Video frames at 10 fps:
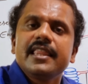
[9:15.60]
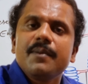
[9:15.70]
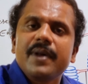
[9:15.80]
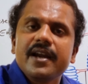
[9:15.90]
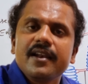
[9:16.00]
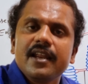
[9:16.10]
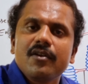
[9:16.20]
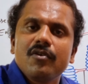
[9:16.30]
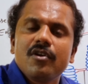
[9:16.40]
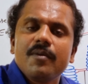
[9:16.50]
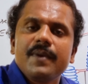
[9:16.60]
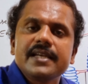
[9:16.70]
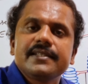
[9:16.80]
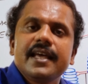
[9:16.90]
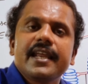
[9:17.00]
the particular
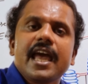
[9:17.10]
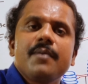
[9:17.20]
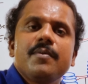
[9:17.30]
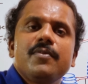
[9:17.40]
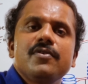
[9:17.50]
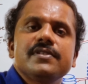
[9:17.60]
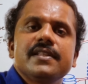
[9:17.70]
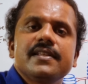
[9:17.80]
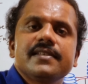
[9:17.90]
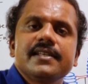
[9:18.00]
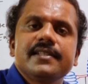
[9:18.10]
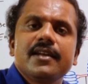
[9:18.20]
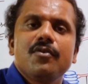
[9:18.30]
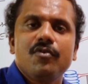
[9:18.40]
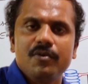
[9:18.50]
chloroplast, they are capable to synthesize
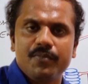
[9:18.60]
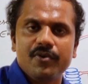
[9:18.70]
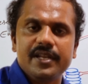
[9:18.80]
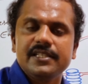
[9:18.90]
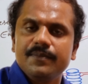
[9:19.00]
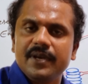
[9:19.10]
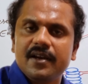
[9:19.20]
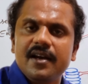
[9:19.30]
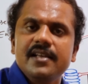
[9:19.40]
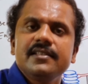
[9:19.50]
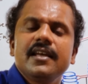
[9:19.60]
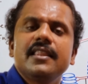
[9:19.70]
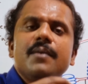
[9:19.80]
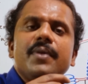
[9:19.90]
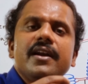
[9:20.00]
their own proteins, because
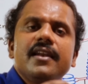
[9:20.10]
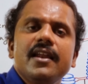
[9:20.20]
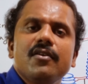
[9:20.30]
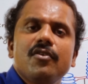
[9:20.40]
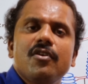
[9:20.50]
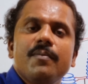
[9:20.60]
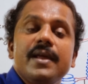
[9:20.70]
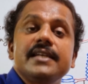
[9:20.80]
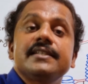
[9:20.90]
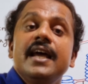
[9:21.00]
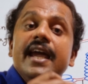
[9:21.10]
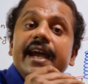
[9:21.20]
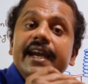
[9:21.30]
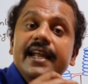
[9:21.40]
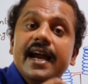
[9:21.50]
the particular chloroplast,
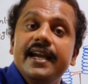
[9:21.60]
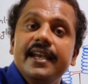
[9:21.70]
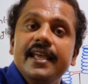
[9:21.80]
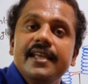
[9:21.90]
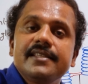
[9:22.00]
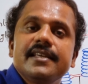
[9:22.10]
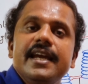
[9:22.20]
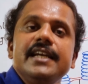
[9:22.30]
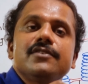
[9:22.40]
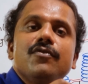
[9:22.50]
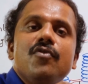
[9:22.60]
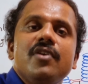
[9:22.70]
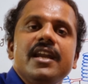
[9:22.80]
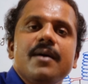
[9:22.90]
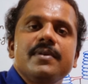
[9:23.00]
it contains its
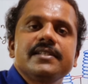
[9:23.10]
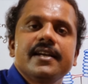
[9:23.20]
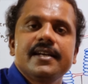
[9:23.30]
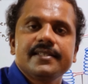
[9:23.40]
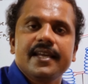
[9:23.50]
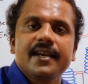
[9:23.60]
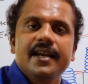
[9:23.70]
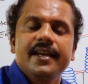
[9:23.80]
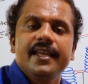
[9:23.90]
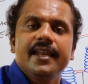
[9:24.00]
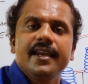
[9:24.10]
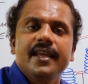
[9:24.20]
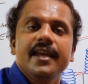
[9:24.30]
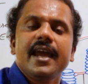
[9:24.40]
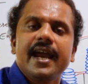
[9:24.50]
own double-stranded circular
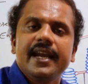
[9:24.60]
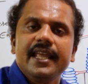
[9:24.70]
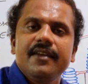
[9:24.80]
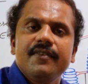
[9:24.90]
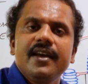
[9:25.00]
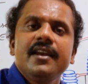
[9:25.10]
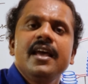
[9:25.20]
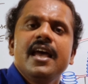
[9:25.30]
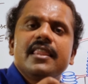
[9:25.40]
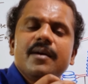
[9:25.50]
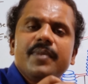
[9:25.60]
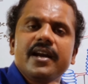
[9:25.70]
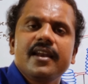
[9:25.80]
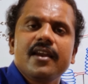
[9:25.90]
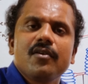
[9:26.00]
DNA, and even the
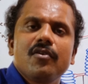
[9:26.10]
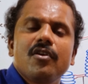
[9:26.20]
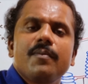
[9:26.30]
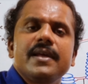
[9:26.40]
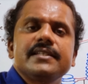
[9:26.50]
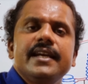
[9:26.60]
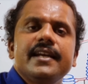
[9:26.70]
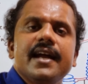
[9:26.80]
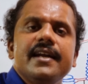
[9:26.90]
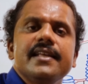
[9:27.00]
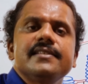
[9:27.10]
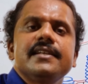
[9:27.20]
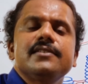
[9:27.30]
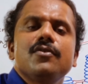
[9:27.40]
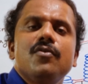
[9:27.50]
particular chloroplast, it contains
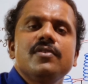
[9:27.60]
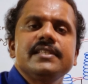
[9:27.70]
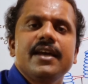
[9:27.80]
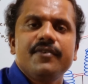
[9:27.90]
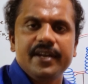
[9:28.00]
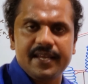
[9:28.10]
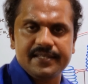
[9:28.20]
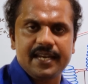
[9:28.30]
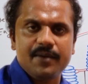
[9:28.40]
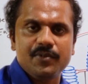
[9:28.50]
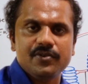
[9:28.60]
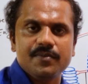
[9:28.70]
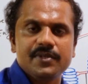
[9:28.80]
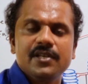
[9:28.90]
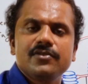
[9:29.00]
its own 70S
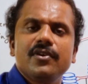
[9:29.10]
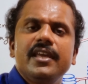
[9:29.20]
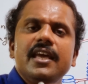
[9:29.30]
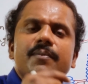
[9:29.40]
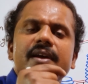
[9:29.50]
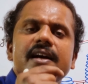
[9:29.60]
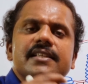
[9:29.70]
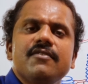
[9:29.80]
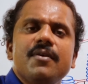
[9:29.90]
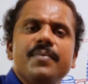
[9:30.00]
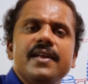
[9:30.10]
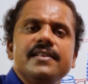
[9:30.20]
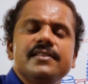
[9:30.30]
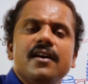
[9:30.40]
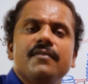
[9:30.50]
ribosomes. So here, because of the
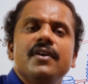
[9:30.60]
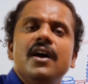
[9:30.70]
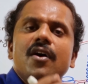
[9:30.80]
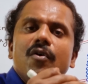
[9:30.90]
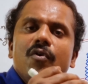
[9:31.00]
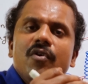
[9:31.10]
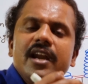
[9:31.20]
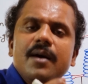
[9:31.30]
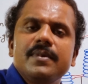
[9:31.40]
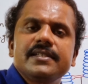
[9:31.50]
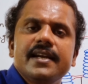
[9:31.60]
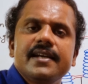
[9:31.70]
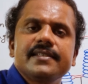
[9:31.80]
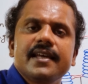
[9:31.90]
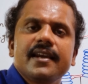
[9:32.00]
presence of own
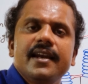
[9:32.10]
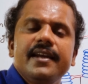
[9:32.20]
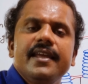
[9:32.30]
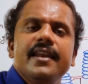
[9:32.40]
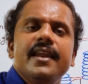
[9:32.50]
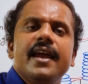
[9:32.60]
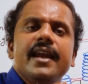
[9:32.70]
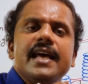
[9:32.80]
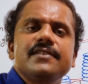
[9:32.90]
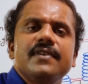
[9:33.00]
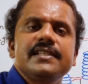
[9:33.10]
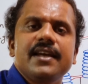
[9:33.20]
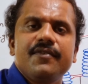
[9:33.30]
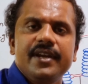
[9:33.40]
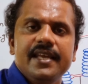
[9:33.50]
double-stranded circular DNA and as well as
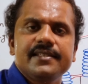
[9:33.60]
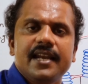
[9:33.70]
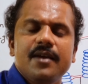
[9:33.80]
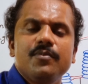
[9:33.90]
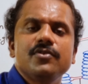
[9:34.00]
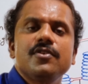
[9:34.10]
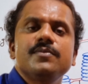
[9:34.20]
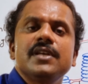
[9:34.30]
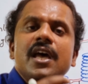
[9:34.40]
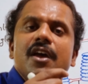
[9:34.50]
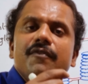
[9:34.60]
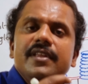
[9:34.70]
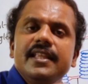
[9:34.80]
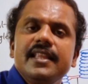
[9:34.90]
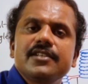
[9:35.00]
70S ribosomes
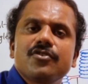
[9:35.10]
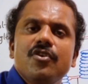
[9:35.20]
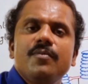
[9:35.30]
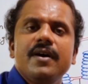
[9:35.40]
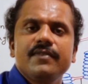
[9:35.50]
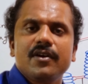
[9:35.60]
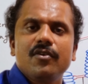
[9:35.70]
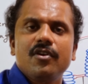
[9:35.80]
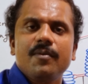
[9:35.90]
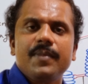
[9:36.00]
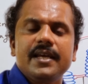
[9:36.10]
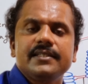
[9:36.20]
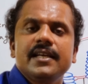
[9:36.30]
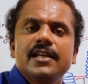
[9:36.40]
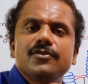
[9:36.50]
within the stroma of the
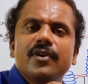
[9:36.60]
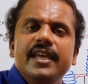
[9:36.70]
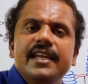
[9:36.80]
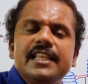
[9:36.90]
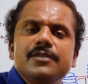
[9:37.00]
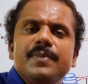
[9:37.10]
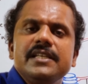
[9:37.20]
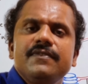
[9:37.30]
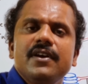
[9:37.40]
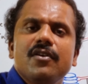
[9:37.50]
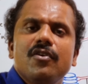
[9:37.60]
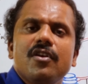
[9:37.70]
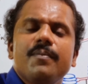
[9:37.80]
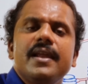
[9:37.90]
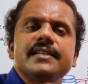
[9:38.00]
chloroplast, so here the specific
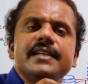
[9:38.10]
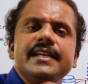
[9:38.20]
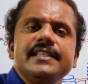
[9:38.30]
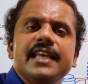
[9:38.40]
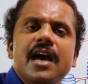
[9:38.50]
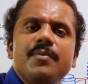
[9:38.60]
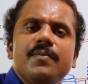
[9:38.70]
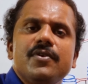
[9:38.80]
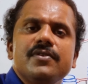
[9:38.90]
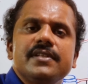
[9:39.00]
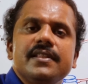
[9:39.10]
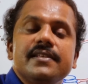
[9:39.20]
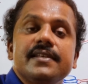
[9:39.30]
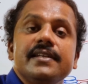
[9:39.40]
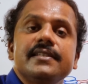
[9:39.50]
chloroplast, it is capable to
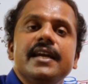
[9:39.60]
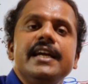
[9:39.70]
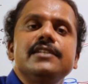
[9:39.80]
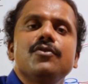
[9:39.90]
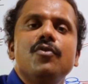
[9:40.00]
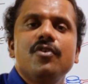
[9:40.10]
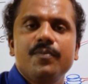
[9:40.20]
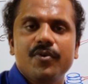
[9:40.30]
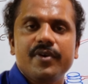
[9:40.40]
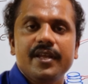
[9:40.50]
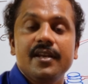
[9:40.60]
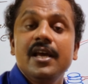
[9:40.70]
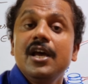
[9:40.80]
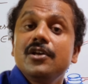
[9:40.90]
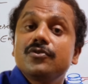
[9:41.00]
synthesize its own protein.
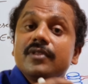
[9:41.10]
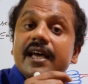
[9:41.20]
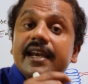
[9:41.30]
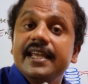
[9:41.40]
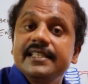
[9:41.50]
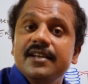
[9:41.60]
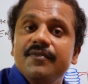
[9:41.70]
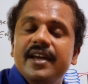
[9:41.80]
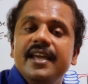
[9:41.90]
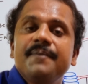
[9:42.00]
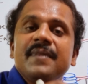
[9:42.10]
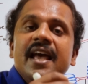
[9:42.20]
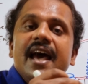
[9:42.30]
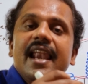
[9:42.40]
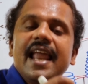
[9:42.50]
So the reason why,
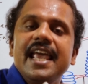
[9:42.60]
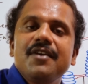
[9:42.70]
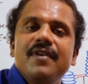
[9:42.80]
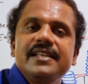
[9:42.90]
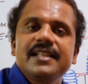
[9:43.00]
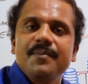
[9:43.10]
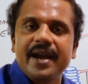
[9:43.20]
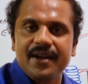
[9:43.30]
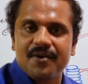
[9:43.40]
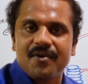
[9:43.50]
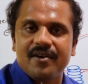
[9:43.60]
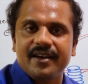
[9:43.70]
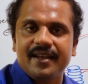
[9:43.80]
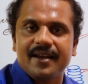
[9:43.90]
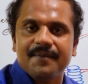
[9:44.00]
likewise the
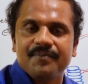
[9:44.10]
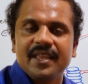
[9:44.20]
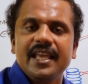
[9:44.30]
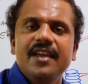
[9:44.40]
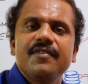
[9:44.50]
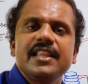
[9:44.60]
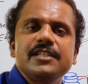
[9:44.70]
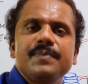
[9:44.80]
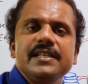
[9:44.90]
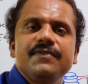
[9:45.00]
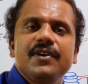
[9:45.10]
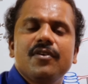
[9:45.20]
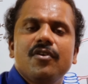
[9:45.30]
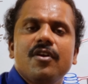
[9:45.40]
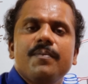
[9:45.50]
mitochondria, even the specific
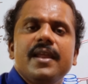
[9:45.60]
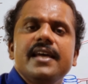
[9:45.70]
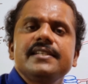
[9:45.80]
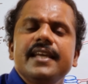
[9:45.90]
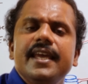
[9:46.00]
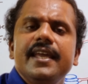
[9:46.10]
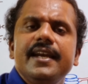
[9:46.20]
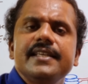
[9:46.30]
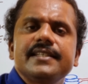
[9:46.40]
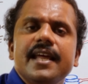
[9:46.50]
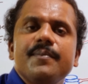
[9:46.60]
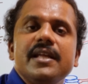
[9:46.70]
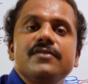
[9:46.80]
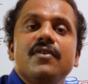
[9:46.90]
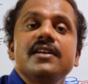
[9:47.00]
chloroplast, here it is termed
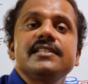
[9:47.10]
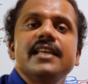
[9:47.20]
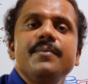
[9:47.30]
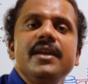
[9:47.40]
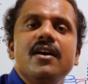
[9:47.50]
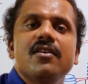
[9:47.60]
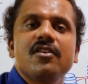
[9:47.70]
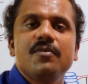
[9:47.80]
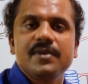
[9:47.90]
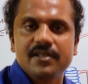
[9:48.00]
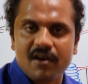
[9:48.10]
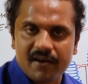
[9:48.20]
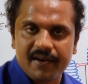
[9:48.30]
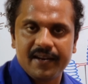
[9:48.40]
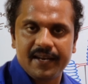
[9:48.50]
as what? Semi-autonomous
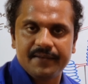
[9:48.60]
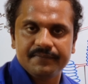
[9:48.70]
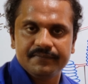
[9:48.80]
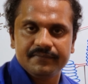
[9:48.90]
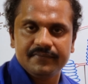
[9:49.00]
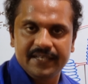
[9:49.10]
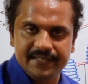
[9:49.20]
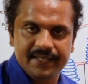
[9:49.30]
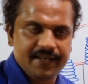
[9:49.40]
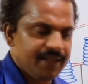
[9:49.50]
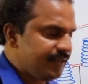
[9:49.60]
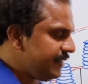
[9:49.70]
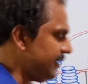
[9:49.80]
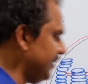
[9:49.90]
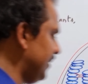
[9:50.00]
organelle. Is it
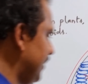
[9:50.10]
clear?